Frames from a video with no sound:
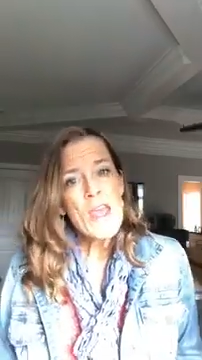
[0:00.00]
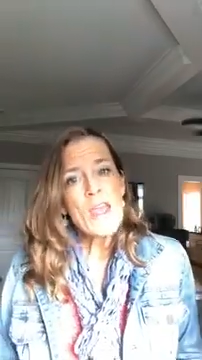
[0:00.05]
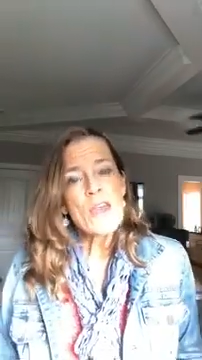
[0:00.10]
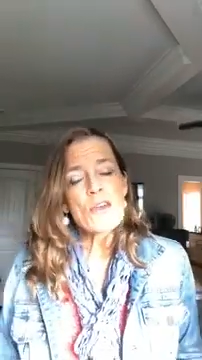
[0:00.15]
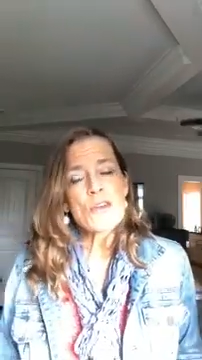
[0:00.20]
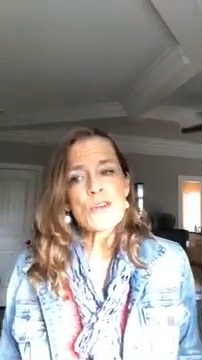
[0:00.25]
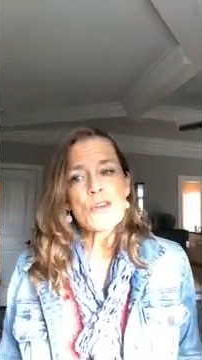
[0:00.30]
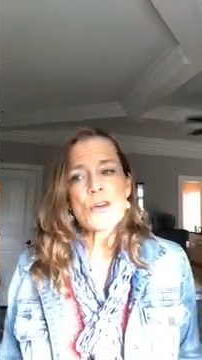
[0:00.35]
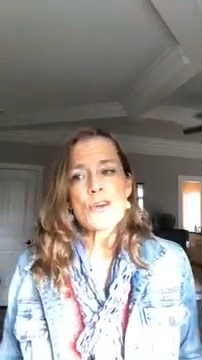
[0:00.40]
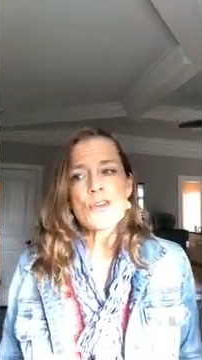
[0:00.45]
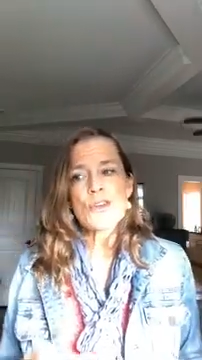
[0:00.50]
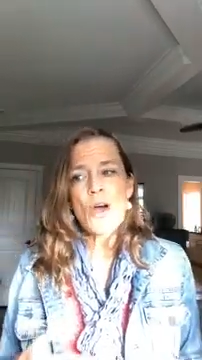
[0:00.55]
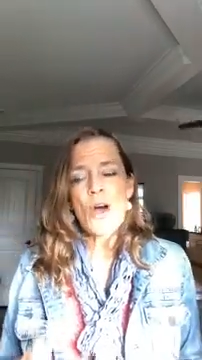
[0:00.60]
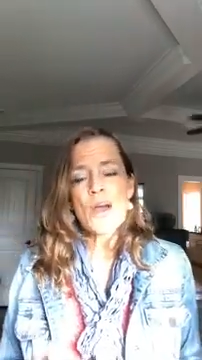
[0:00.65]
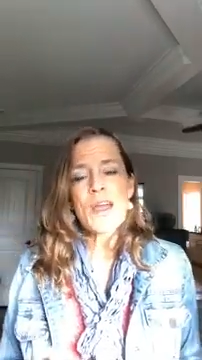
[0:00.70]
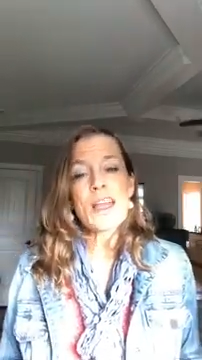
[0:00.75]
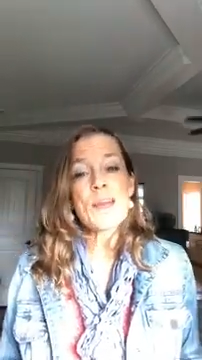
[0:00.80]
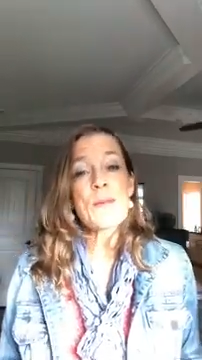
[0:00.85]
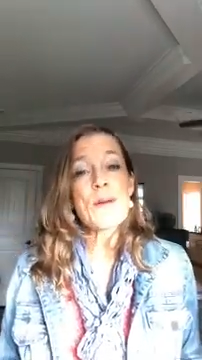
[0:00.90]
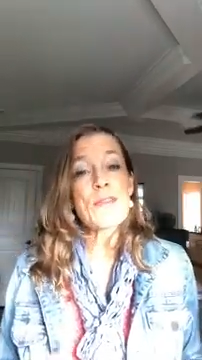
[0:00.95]
you start
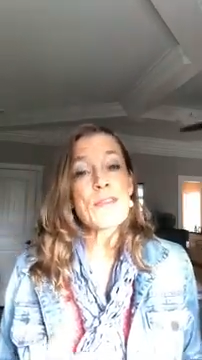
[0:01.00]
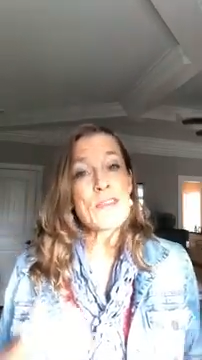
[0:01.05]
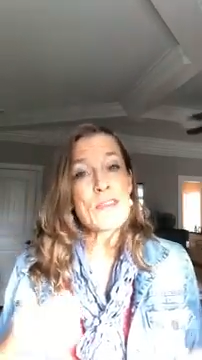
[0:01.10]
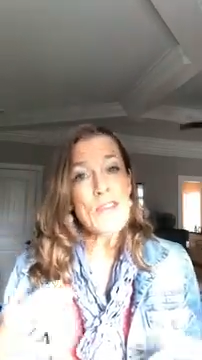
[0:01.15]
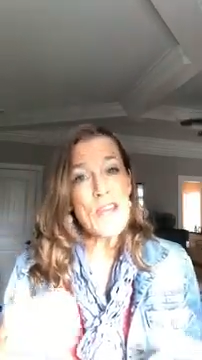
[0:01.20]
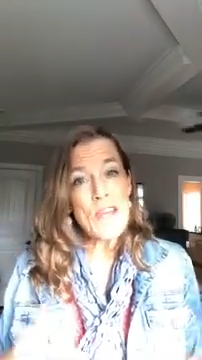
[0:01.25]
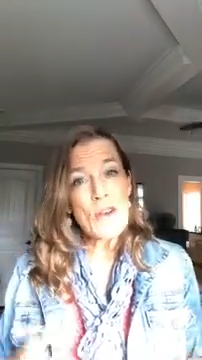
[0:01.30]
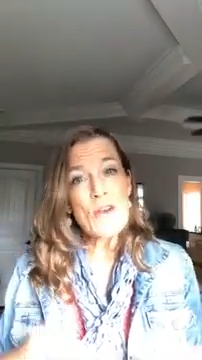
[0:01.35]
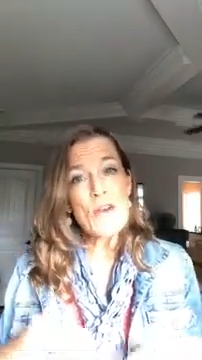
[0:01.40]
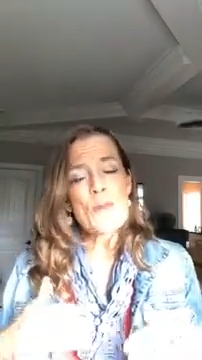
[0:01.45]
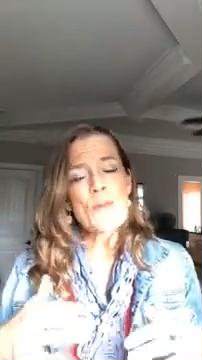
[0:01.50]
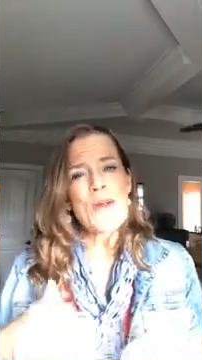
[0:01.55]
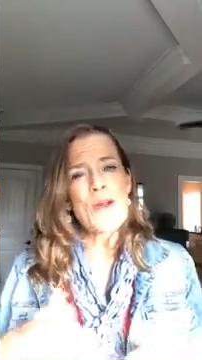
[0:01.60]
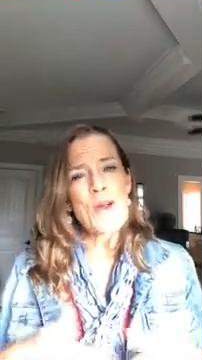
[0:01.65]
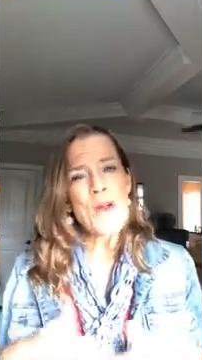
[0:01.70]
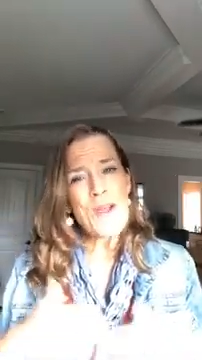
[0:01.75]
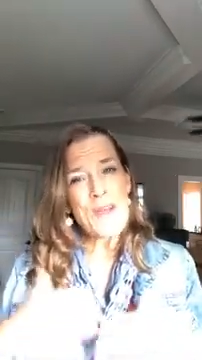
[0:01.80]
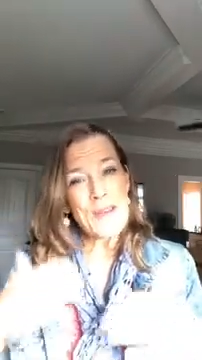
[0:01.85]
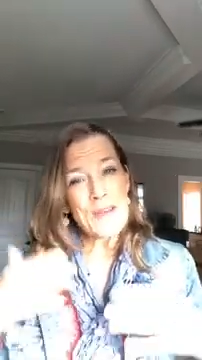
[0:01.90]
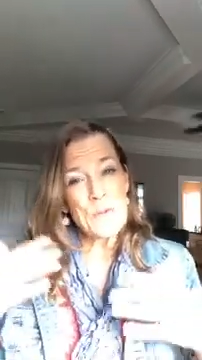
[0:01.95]
talking about the standard
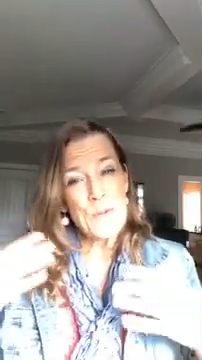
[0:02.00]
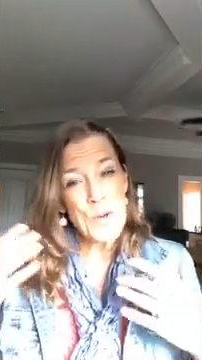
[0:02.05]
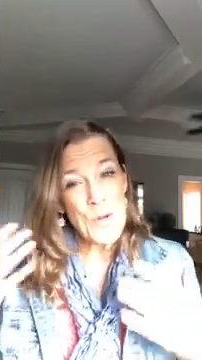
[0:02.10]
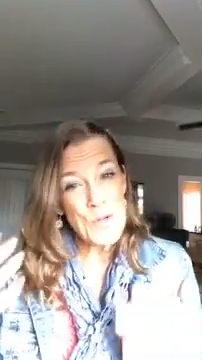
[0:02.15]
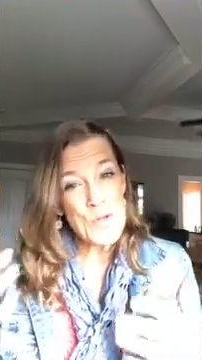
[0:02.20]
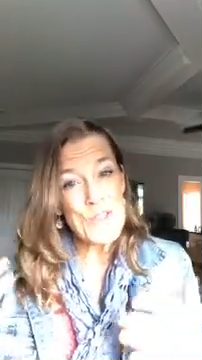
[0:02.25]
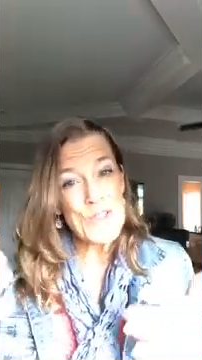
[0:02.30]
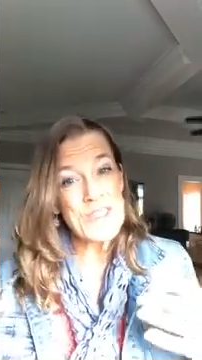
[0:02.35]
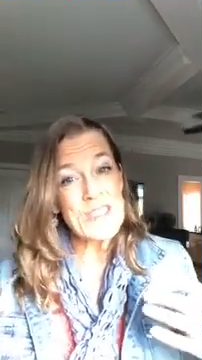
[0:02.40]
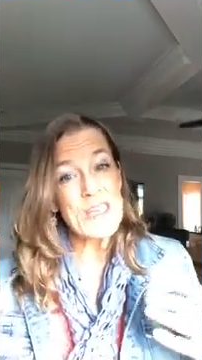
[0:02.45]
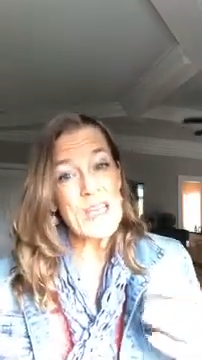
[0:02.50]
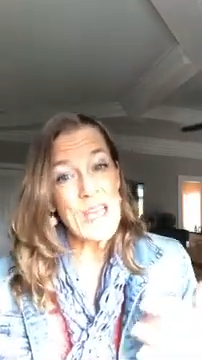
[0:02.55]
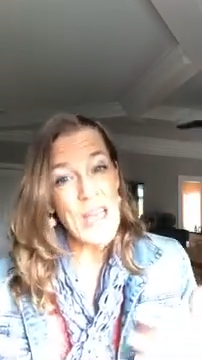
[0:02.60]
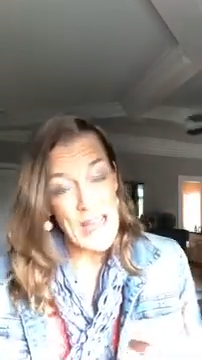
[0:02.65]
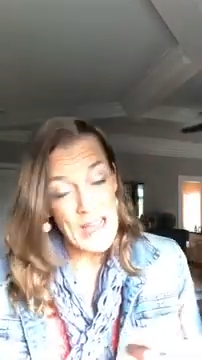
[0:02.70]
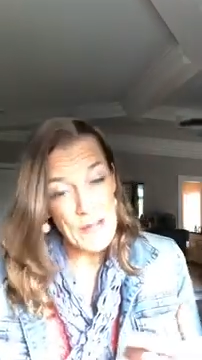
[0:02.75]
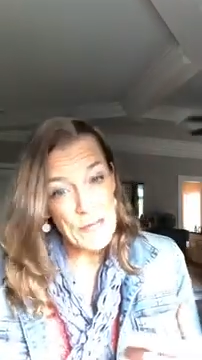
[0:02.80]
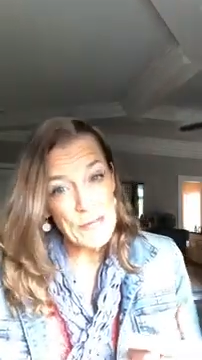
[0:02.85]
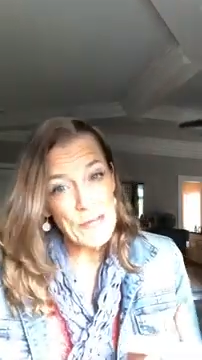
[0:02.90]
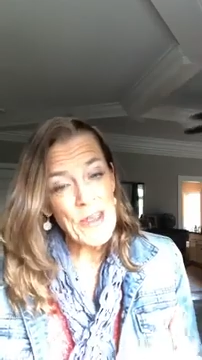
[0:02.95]
American person's
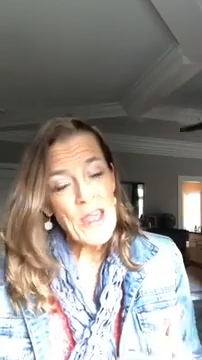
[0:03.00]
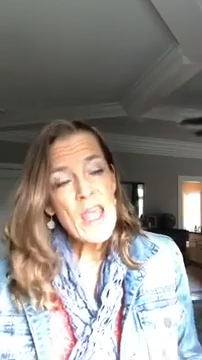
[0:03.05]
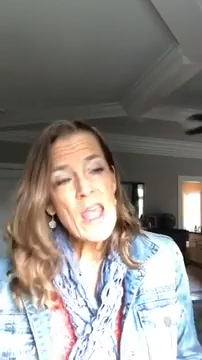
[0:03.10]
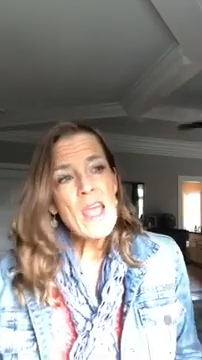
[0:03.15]
life